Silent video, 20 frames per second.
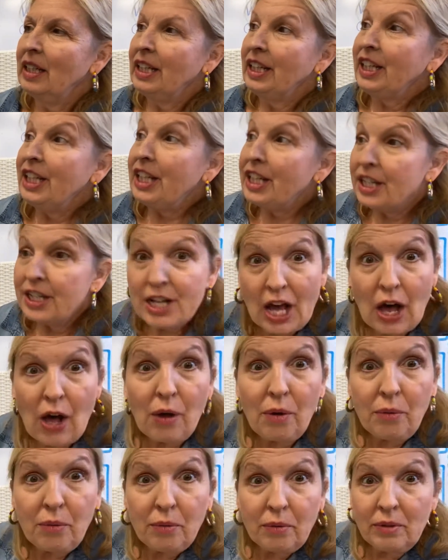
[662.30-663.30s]
you
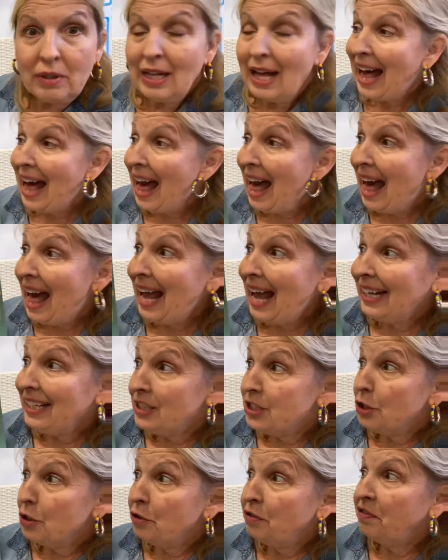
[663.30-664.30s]
know, I
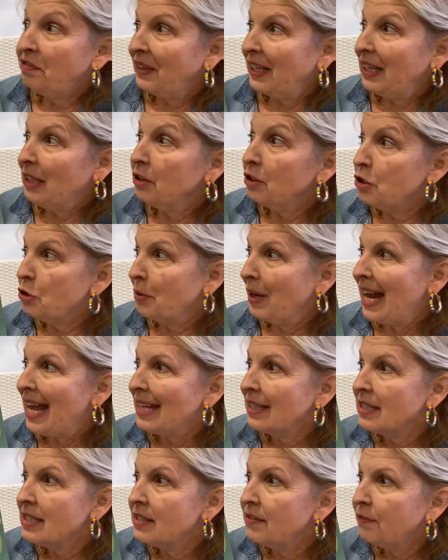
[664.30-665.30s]
do feel
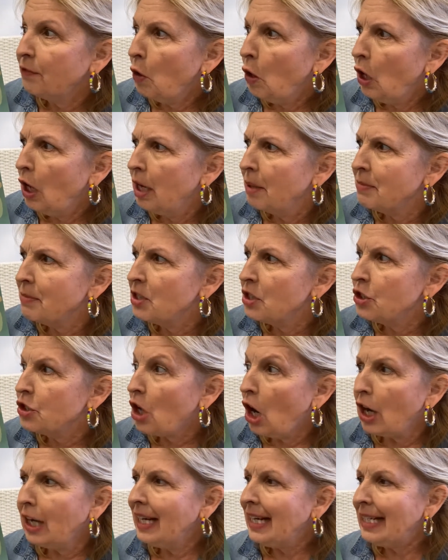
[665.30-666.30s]
transformed.
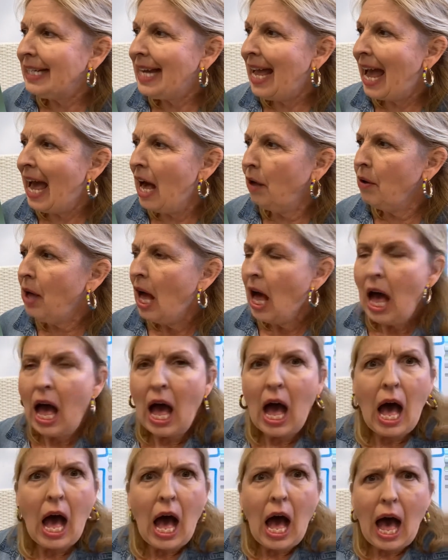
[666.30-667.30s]
Starting
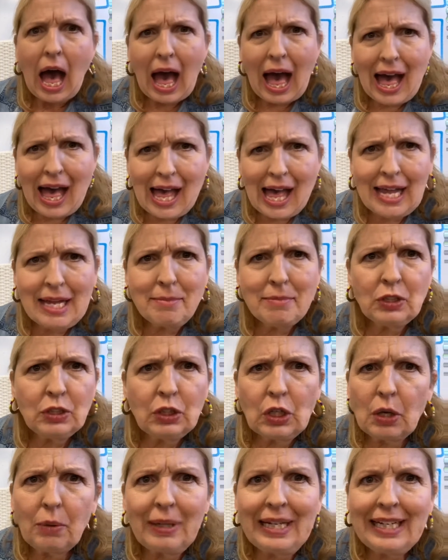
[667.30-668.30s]
now, I'm
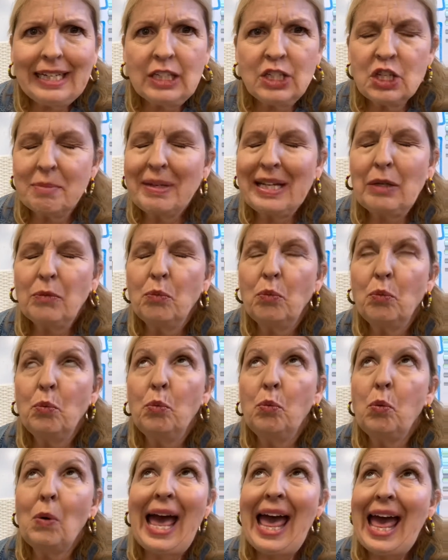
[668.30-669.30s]
going to be
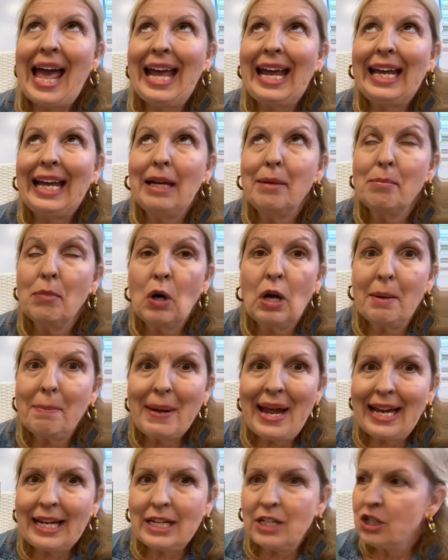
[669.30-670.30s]
way more
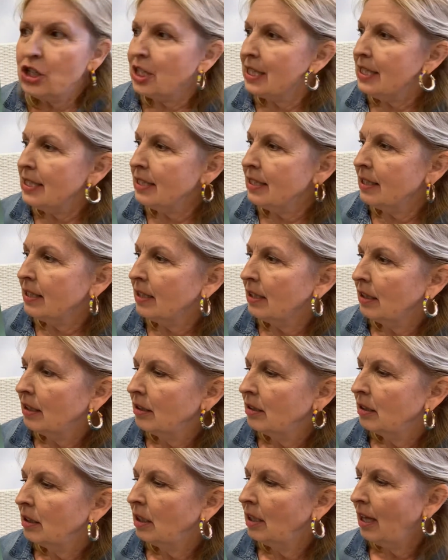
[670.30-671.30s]
patient.
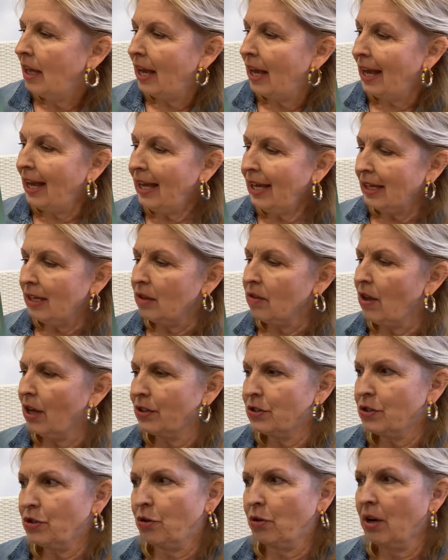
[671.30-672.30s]
Hey,
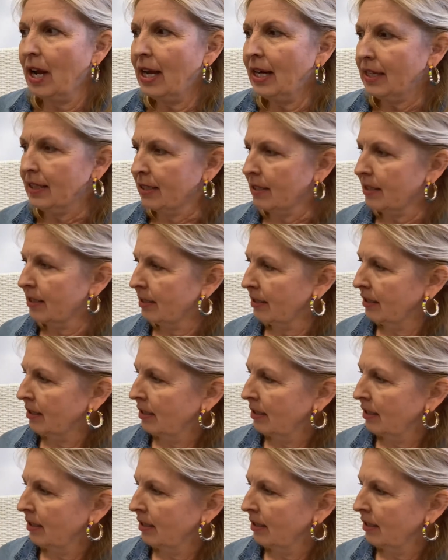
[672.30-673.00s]
that's great.